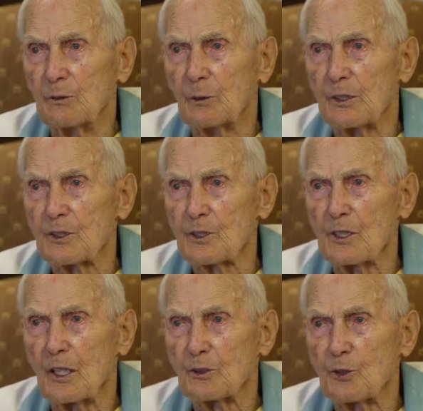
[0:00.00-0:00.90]
when it's
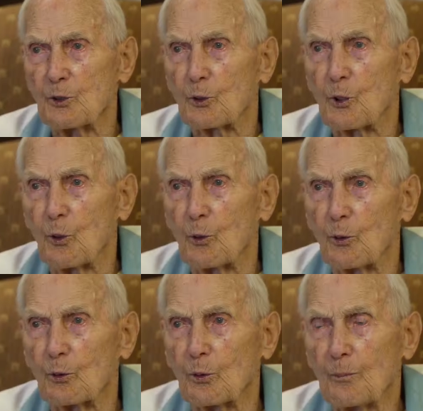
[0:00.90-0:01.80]
not too
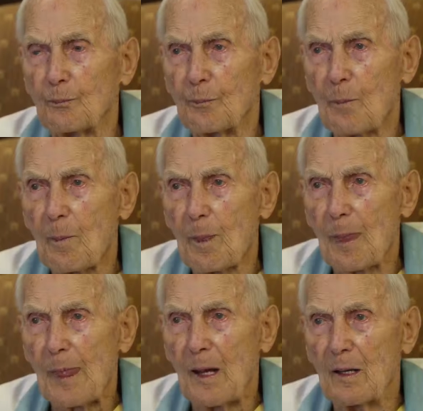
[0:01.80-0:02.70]
cold.
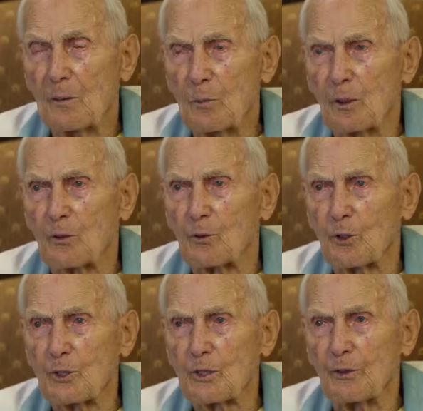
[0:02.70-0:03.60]
But of
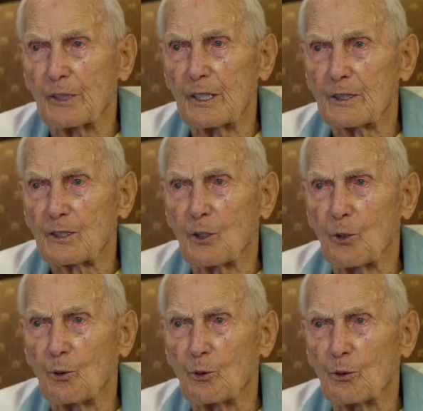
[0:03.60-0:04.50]
course if it gets
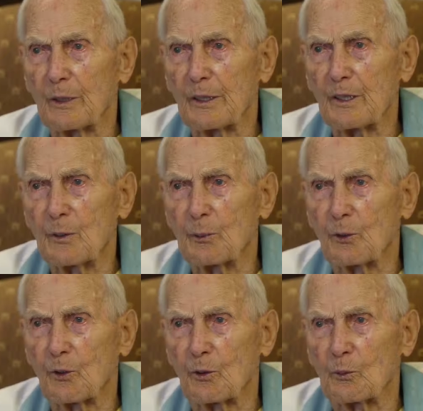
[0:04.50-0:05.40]
cold, then you
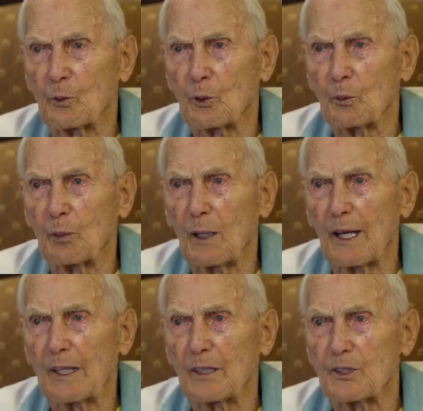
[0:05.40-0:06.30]
put on more
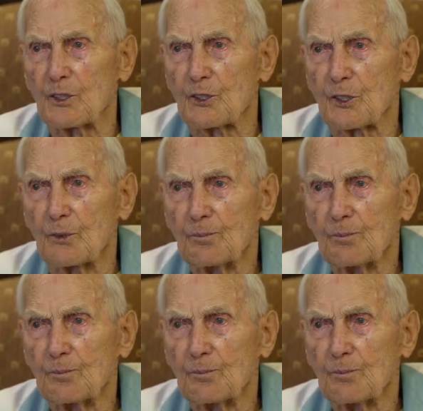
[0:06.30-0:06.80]
blankets.